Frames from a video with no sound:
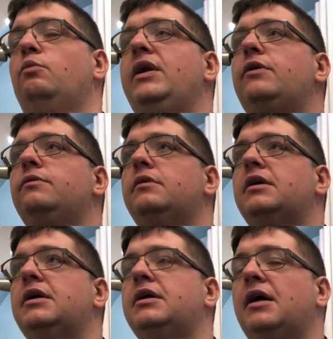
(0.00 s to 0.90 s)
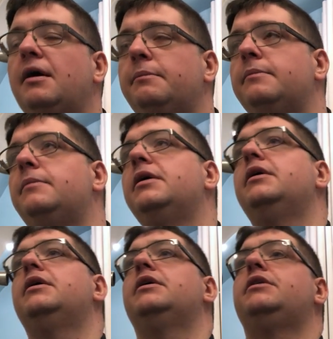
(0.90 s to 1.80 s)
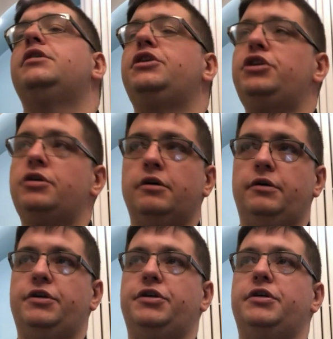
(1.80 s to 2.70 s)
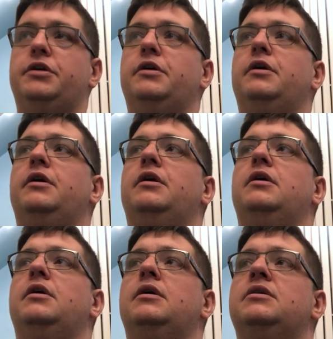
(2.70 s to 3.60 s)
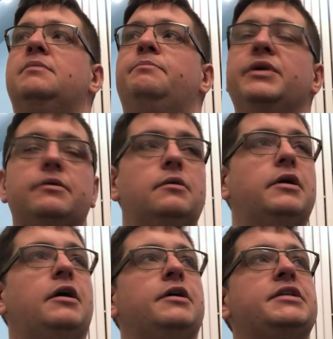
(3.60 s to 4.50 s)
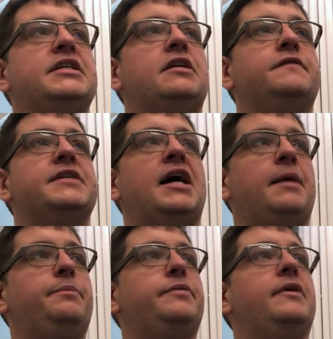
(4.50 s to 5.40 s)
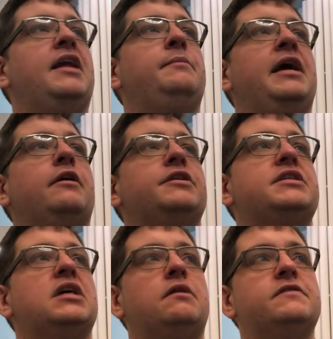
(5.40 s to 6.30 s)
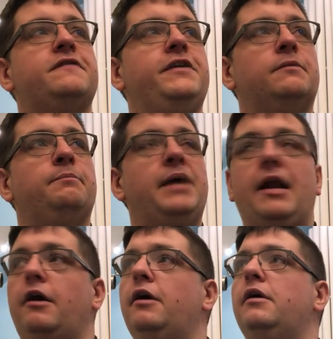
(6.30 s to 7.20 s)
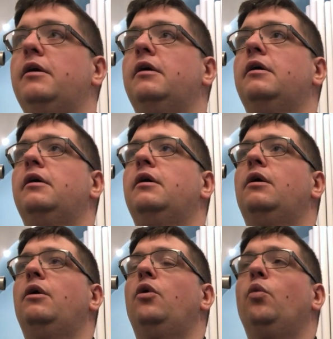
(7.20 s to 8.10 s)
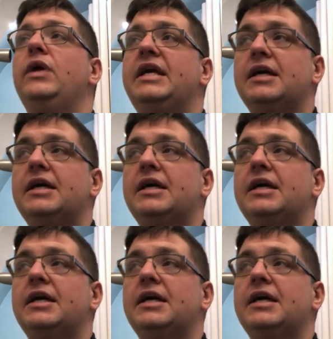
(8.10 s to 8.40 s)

We don't come to church to build ourselves up and make ourselves feel better. We